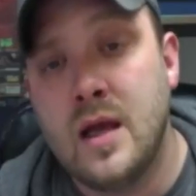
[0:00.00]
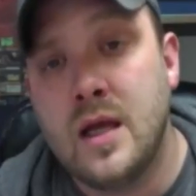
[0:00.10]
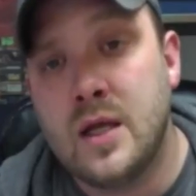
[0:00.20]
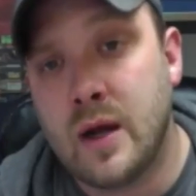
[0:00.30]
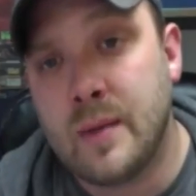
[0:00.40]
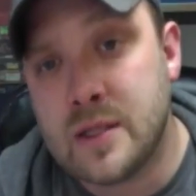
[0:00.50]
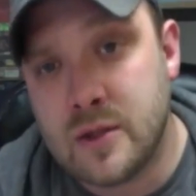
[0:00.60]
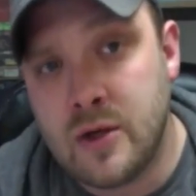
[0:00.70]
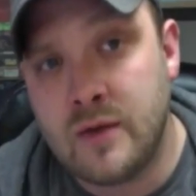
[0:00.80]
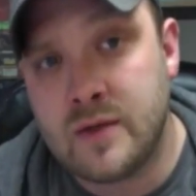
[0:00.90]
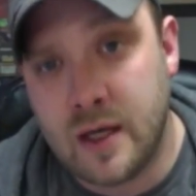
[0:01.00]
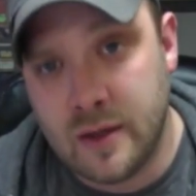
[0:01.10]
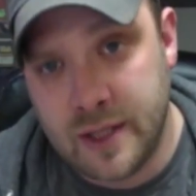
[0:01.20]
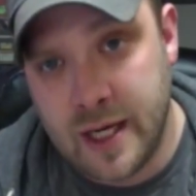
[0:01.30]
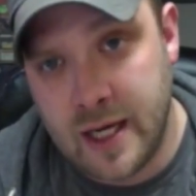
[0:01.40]
You want to make sure that you have
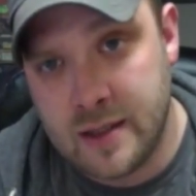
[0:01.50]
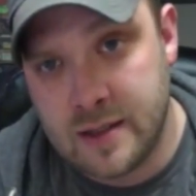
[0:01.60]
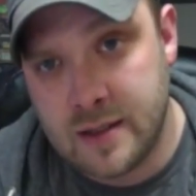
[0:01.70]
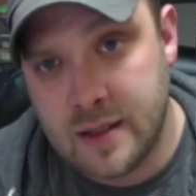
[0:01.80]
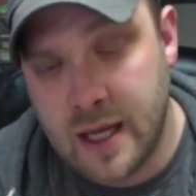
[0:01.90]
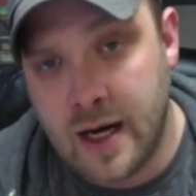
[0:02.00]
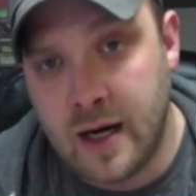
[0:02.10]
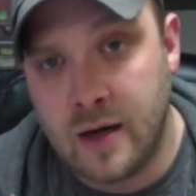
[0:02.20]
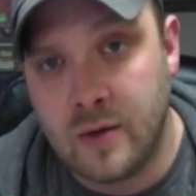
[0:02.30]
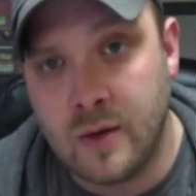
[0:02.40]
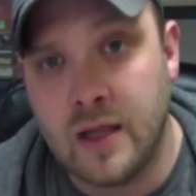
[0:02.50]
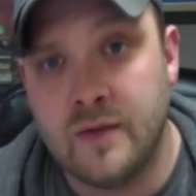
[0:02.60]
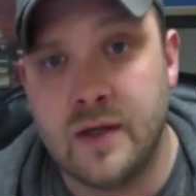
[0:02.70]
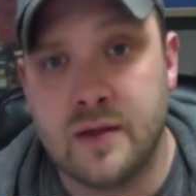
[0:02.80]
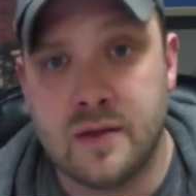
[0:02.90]
title tags that are
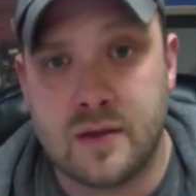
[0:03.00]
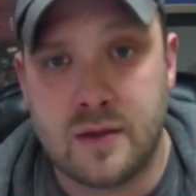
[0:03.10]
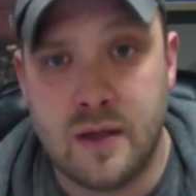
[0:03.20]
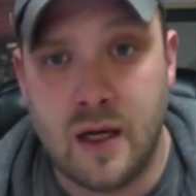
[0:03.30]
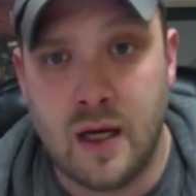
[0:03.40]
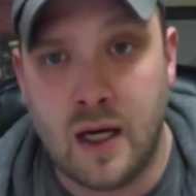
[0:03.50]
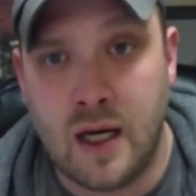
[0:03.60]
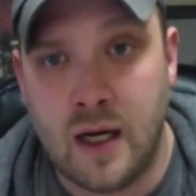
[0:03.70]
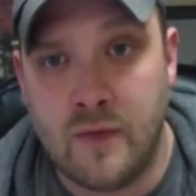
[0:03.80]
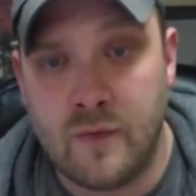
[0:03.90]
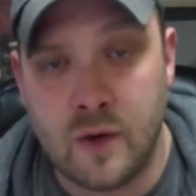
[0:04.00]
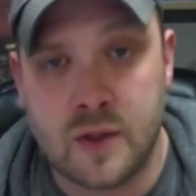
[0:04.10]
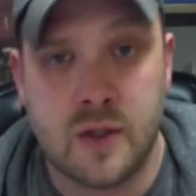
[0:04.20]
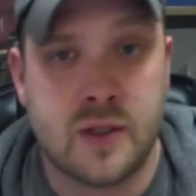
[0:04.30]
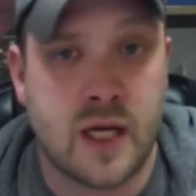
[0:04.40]
relevant for
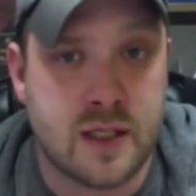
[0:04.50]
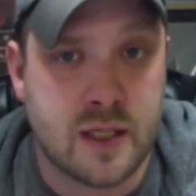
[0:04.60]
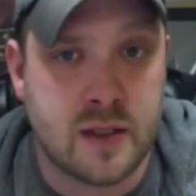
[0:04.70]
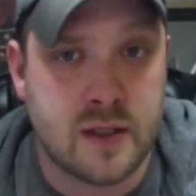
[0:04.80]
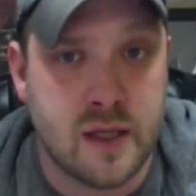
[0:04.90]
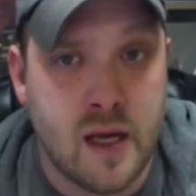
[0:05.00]
search engines.